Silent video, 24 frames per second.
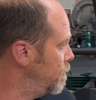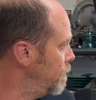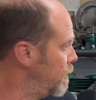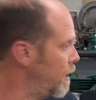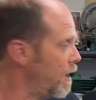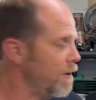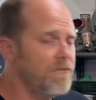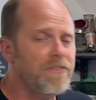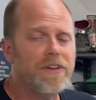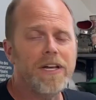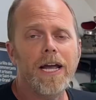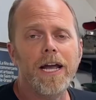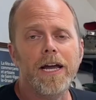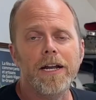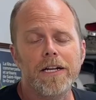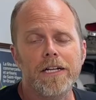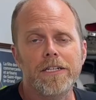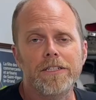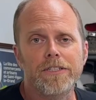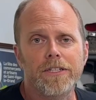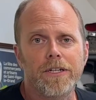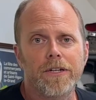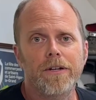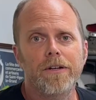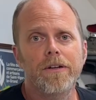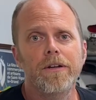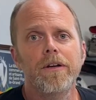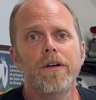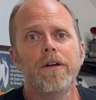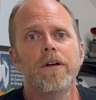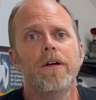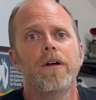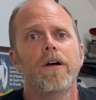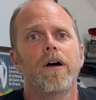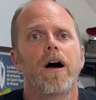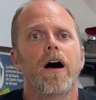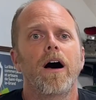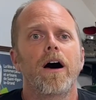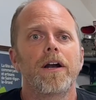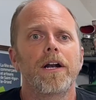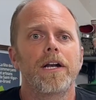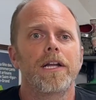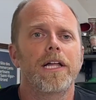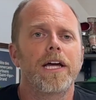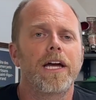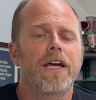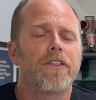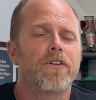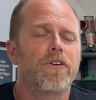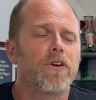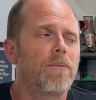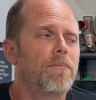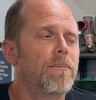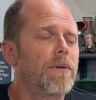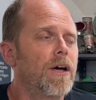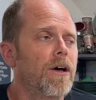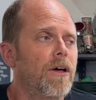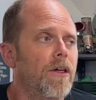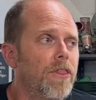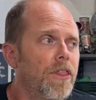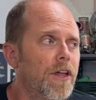a V8 engine on a lathe or a mill.